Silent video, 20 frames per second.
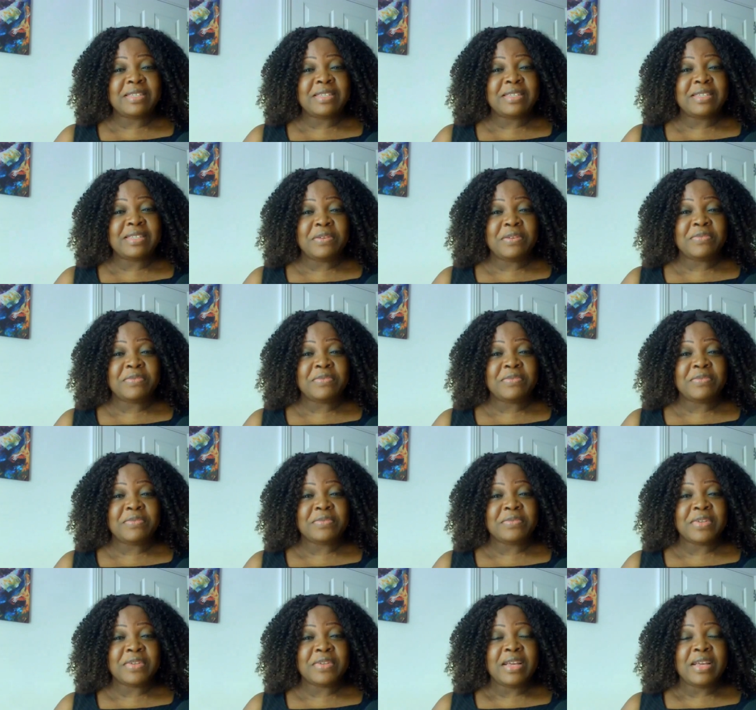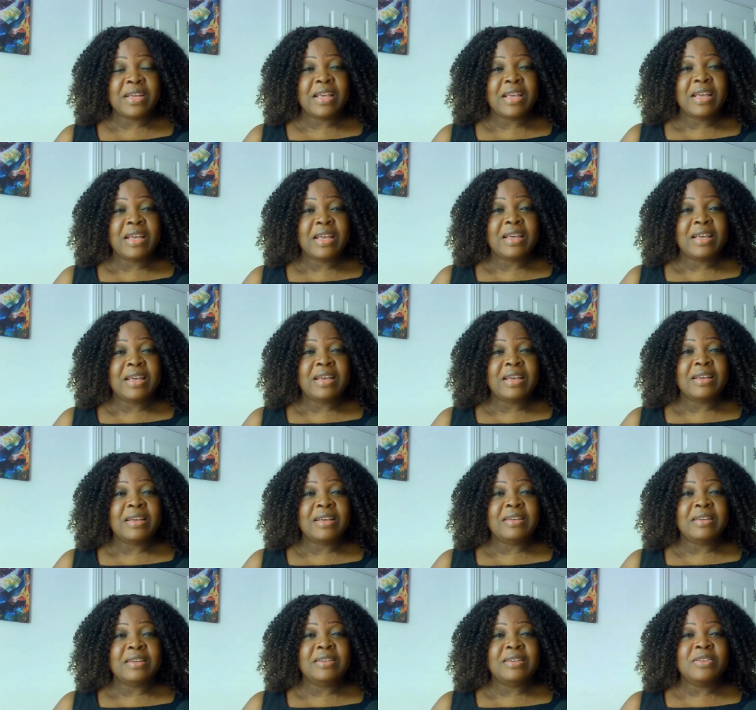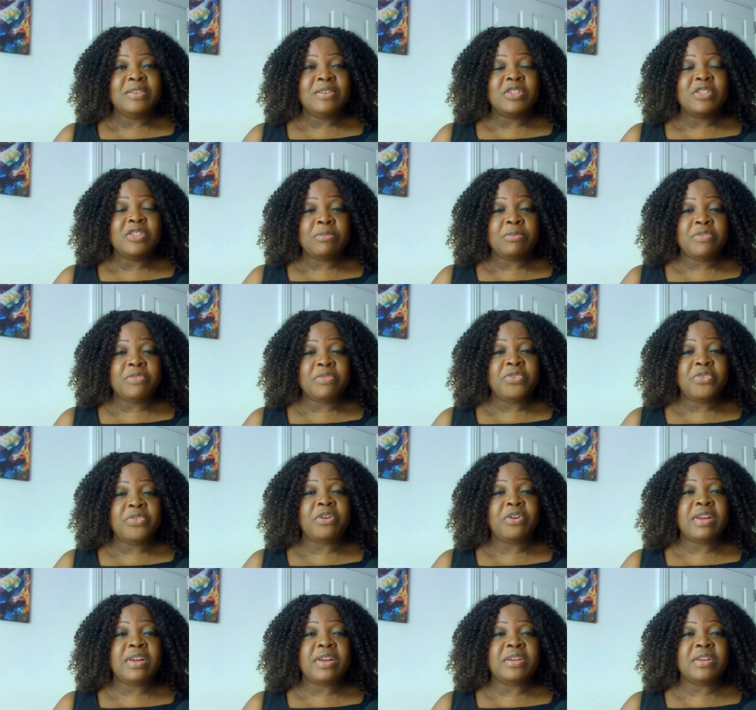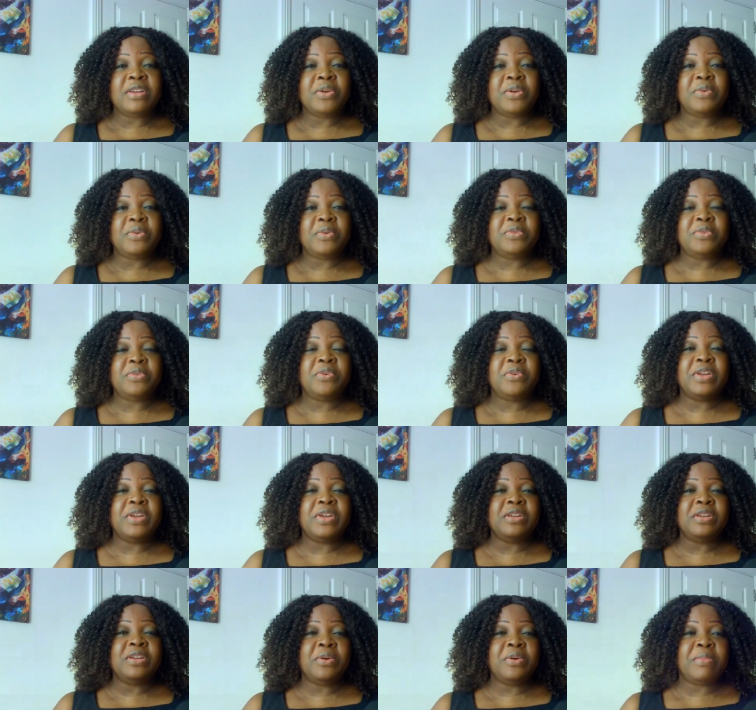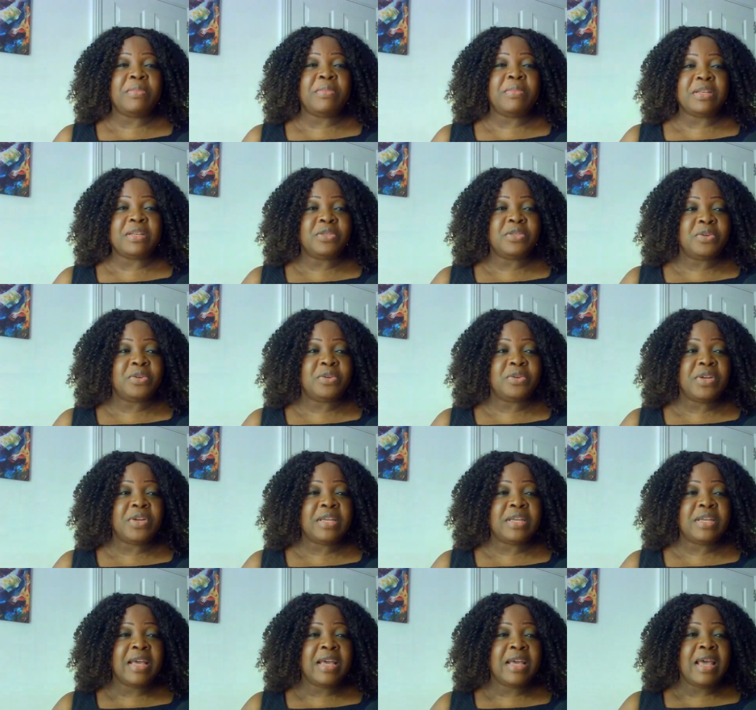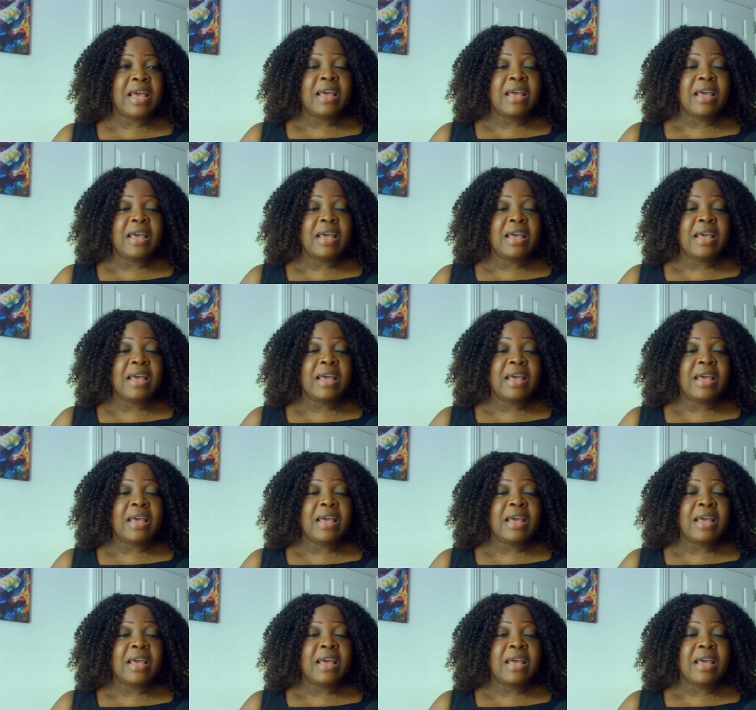myself. You know, some of you already know, you already know my story.